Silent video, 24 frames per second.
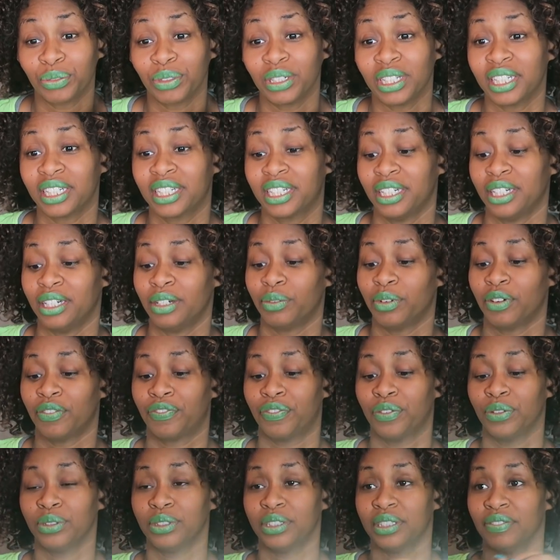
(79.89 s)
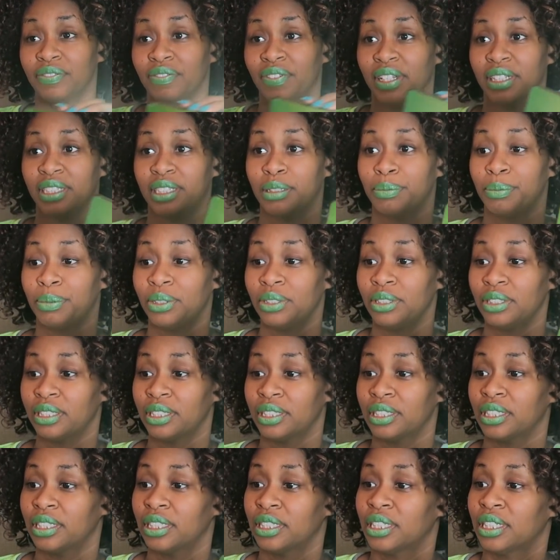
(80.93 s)
really good with fruits and
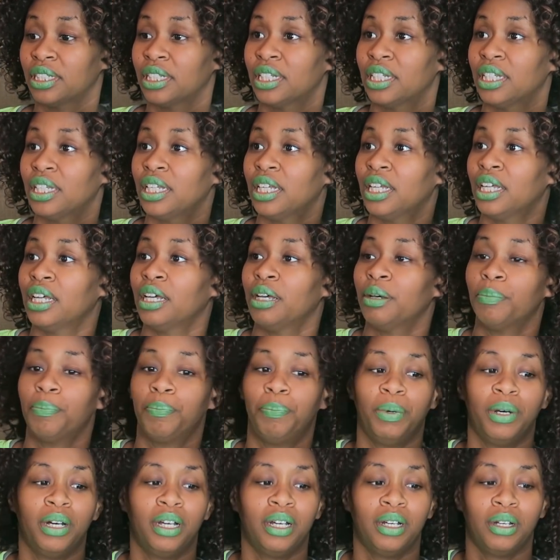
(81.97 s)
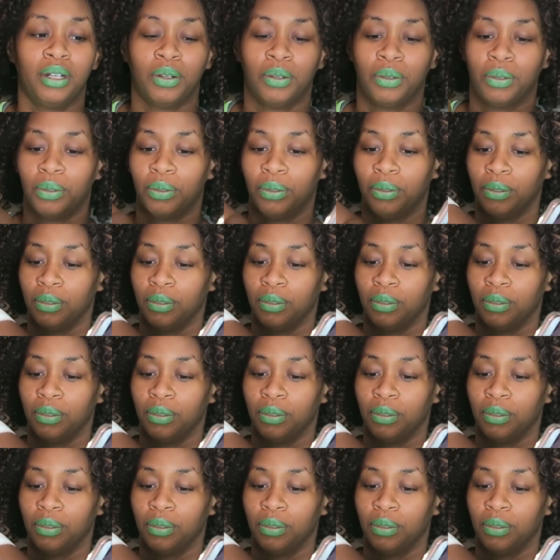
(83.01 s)
vegetables, but